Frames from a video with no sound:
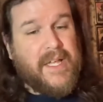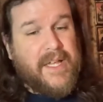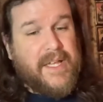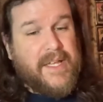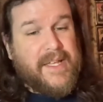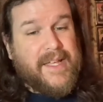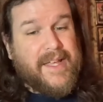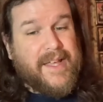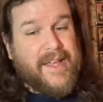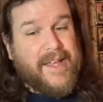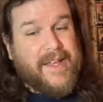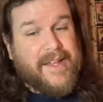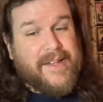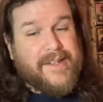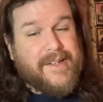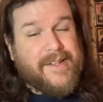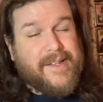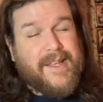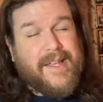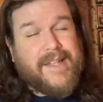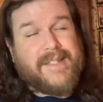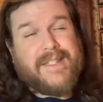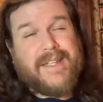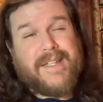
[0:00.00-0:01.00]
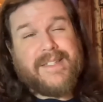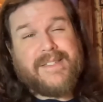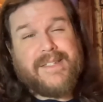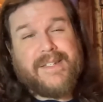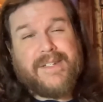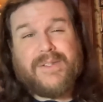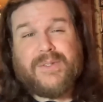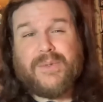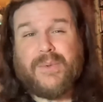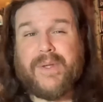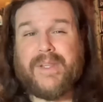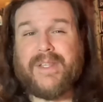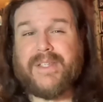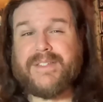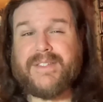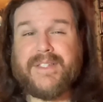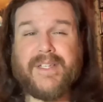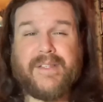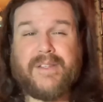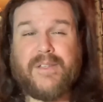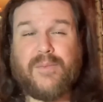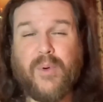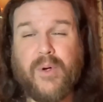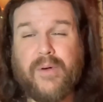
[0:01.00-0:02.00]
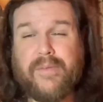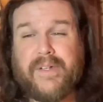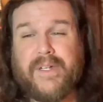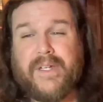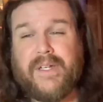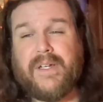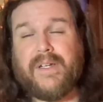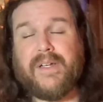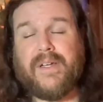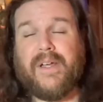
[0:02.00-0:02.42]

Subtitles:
And yes, I said it the way they say it in the movie.